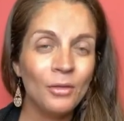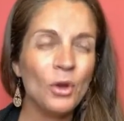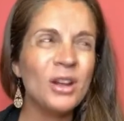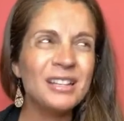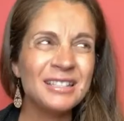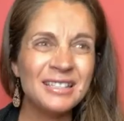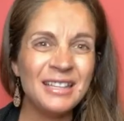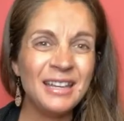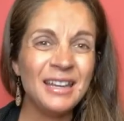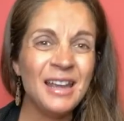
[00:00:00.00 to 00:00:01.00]
They're going to
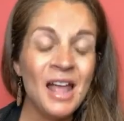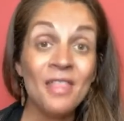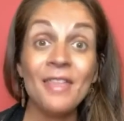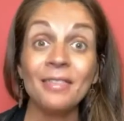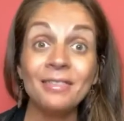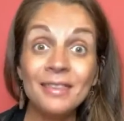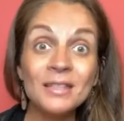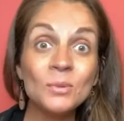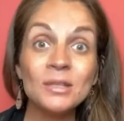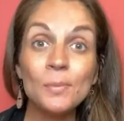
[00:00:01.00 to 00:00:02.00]
see that
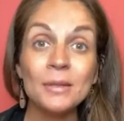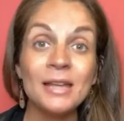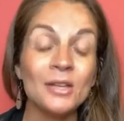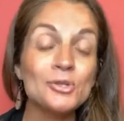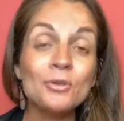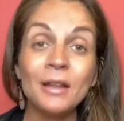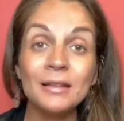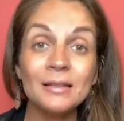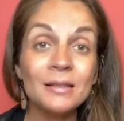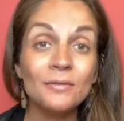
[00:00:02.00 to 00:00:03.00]
this was the potential that
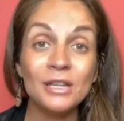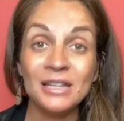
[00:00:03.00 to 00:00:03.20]
has lived